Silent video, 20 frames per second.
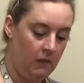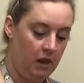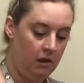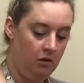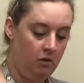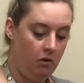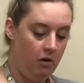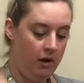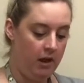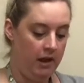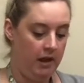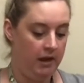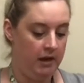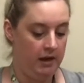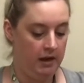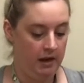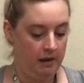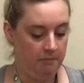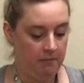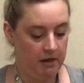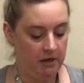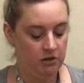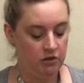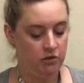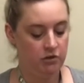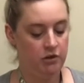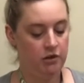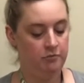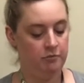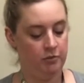And go ahead and make
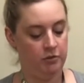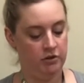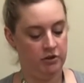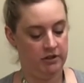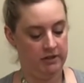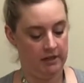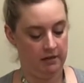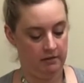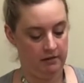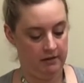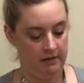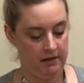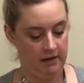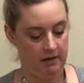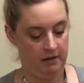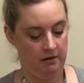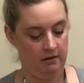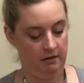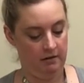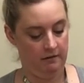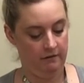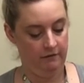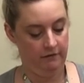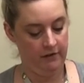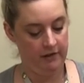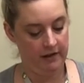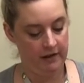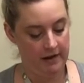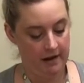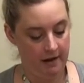sure you push down in there,
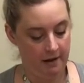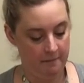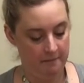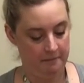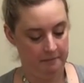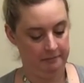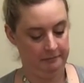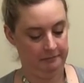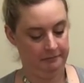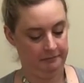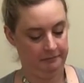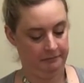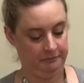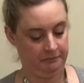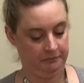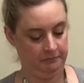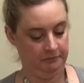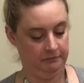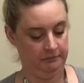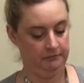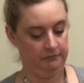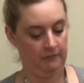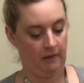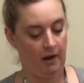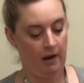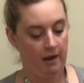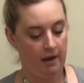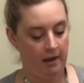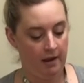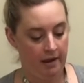fill it up,
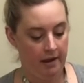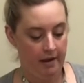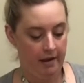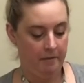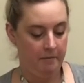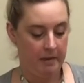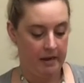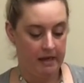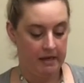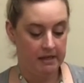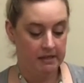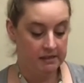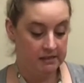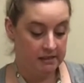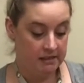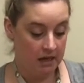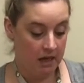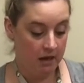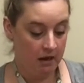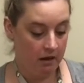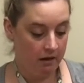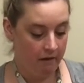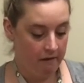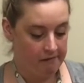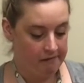and make it stick.